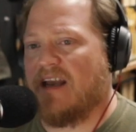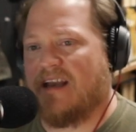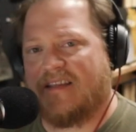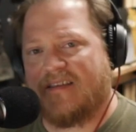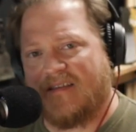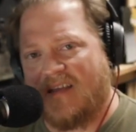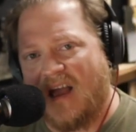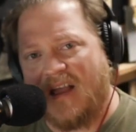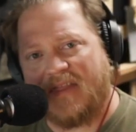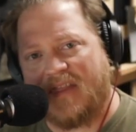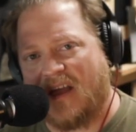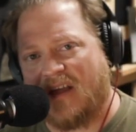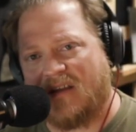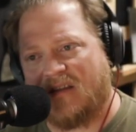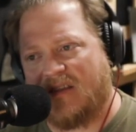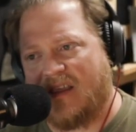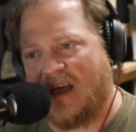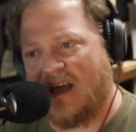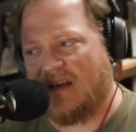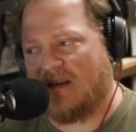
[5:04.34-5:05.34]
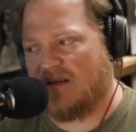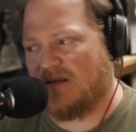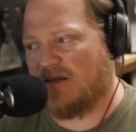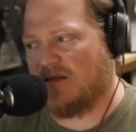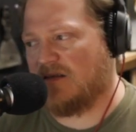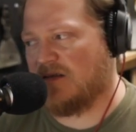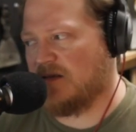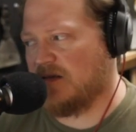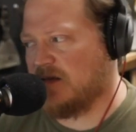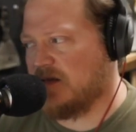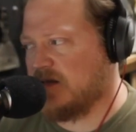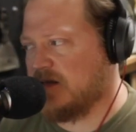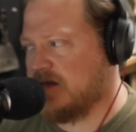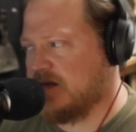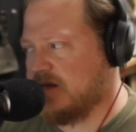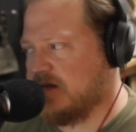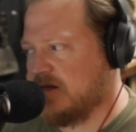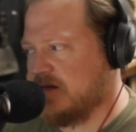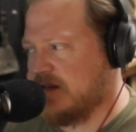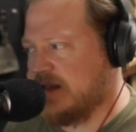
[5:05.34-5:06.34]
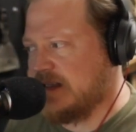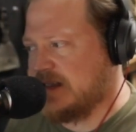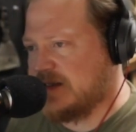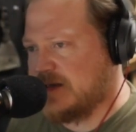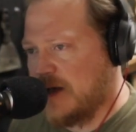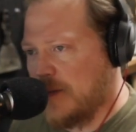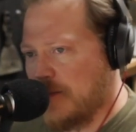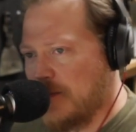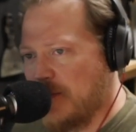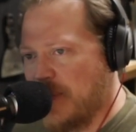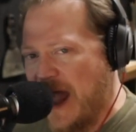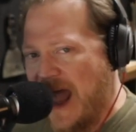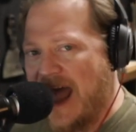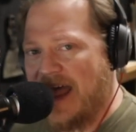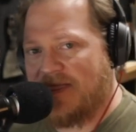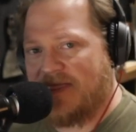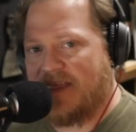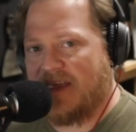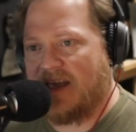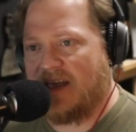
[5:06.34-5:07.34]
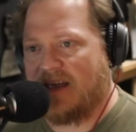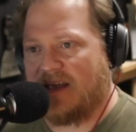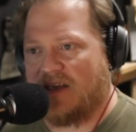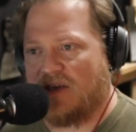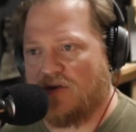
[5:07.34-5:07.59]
it's not that it's a bad thing.